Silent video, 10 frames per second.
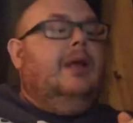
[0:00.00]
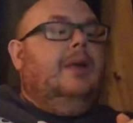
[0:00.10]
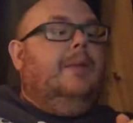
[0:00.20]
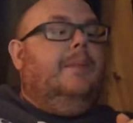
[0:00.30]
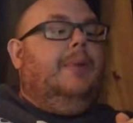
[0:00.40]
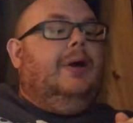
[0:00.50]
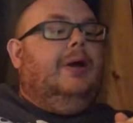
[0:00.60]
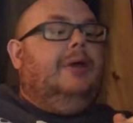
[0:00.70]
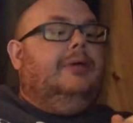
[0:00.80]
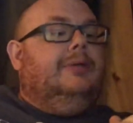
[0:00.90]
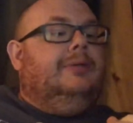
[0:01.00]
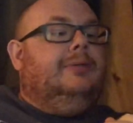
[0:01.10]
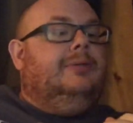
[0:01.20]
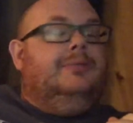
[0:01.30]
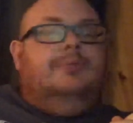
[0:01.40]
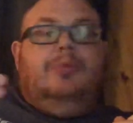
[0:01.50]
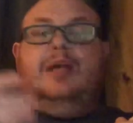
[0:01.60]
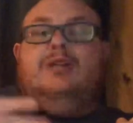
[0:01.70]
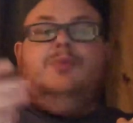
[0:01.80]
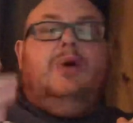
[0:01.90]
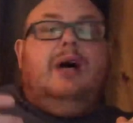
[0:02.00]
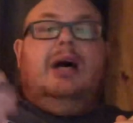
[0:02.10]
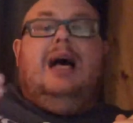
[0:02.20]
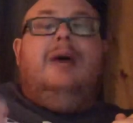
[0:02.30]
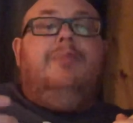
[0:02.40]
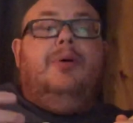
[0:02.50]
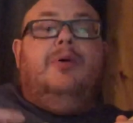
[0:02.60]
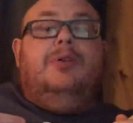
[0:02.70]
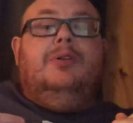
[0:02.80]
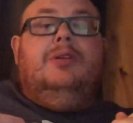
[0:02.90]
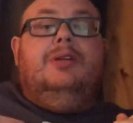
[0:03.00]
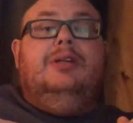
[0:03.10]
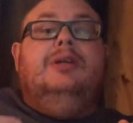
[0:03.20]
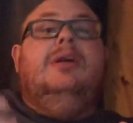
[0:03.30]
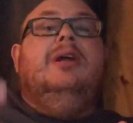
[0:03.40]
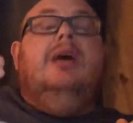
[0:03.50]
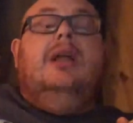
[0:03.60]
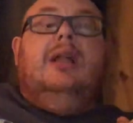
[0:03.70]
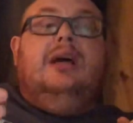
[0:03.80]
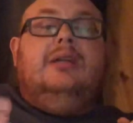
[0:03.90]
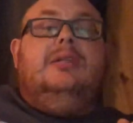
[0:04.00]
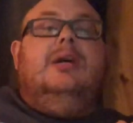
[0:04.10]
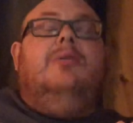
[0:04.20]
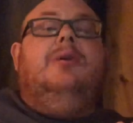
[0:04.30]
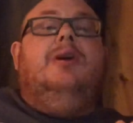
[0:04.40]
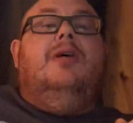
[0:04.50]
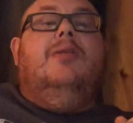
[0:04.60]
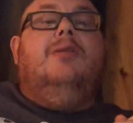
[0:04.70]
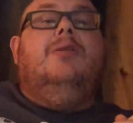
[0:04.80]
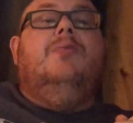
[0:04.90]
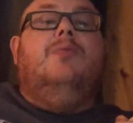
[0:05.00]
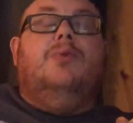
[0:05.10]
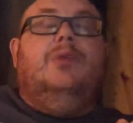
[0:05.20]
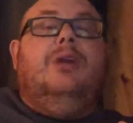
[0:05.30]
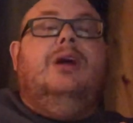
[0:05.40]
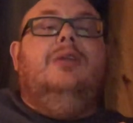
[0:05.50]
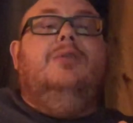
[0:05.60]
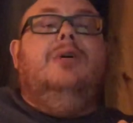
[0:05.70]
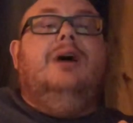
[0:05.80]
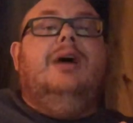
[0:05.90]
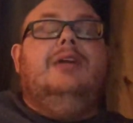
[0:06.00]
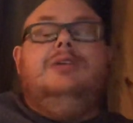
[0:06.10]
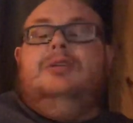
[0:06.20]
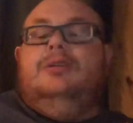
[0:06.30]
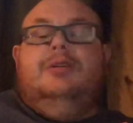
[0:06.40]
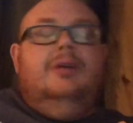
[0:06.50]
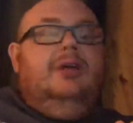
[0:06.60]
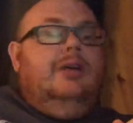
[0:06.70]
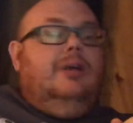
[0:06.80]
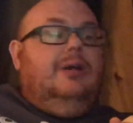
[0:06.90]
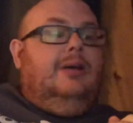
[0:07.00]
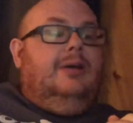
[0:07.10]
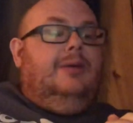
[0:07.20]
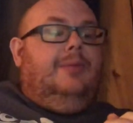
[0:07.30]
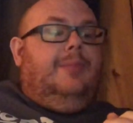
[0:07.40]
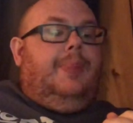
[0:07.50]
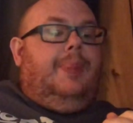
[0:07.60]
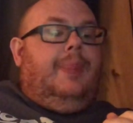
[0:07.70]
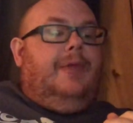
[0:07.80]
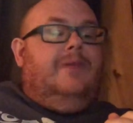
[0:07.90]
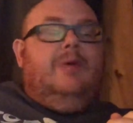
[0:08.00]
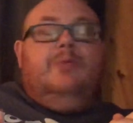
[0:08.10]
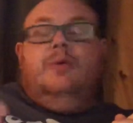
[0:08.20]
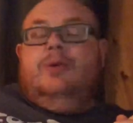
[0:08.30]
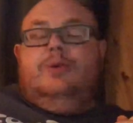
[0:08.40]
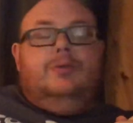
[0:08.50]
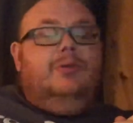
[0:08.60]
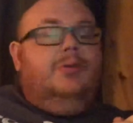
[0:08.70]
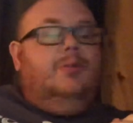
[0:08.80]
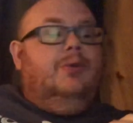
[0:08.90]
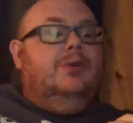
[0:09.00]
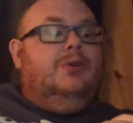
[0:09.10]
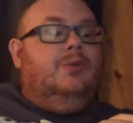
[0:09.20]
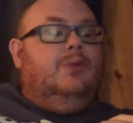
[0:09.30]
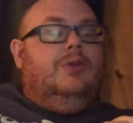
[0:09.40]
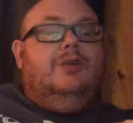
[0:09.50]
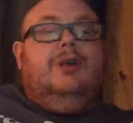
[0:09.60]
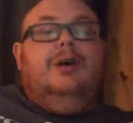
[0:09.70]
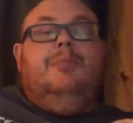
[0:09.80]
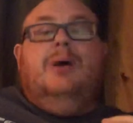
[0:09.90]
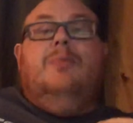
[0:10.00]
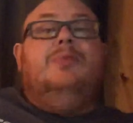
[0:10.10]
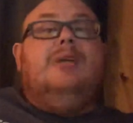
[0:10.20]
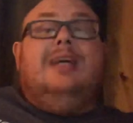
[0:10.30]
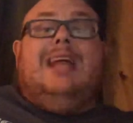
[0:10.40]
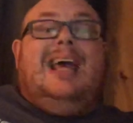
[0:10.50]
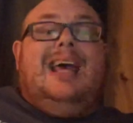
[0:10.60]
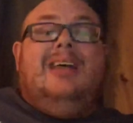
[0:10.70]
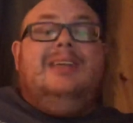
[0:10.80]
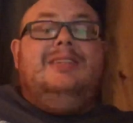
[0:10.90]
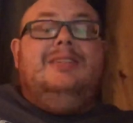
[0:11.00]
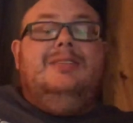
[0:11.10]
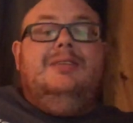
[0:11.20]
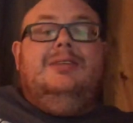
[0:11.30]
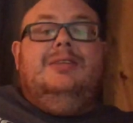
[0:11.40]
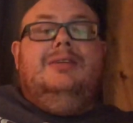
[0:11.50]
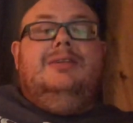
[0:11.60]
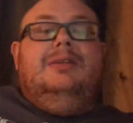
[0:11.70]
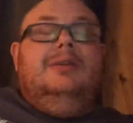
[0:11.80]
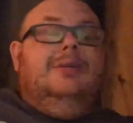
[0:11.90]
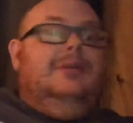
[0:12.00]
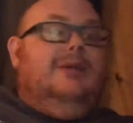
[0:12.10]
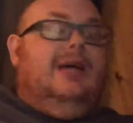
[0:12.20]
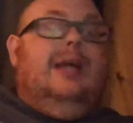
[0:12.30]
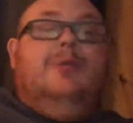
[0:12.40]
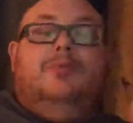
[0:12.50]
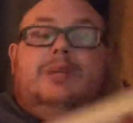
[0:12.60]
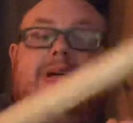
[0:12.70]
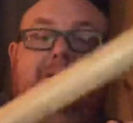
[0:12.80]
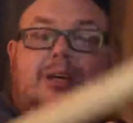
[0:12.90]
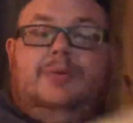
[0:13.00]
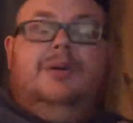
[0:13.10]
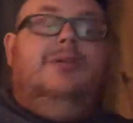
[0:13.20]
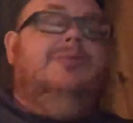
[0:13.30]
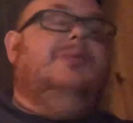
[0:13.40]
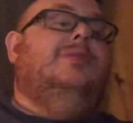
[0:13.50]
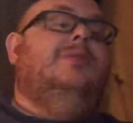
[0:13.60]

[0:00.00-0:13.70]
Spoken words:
But that's why I personally like a tomahawk more than I do a hatchet. If I'm going into the woods on wintertime, I'm going to take an axe. And I'm going to take a tomahawk.